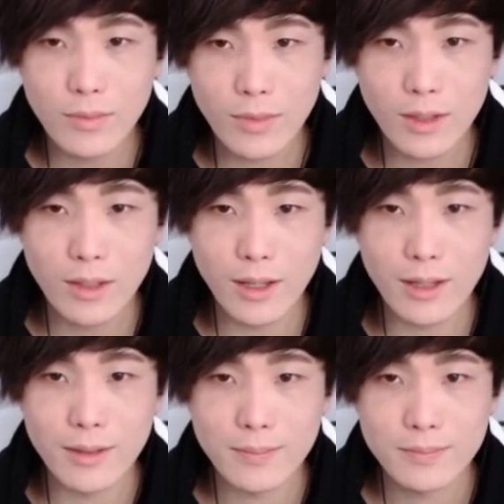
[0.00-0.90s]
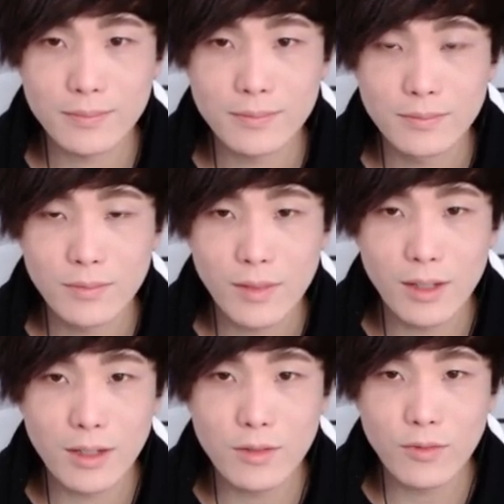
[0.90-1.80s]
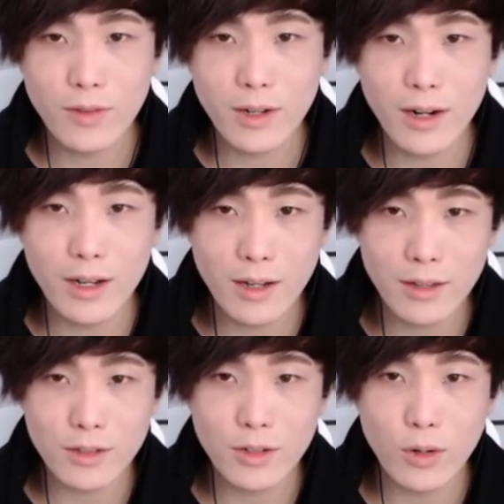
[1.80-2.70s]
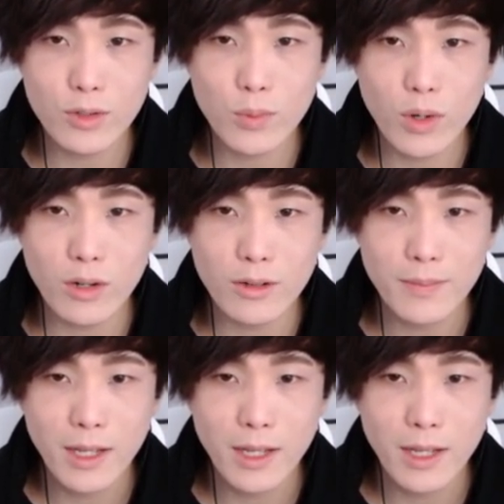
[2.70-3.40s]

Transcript: Okay. You didn't figure out how the codes work?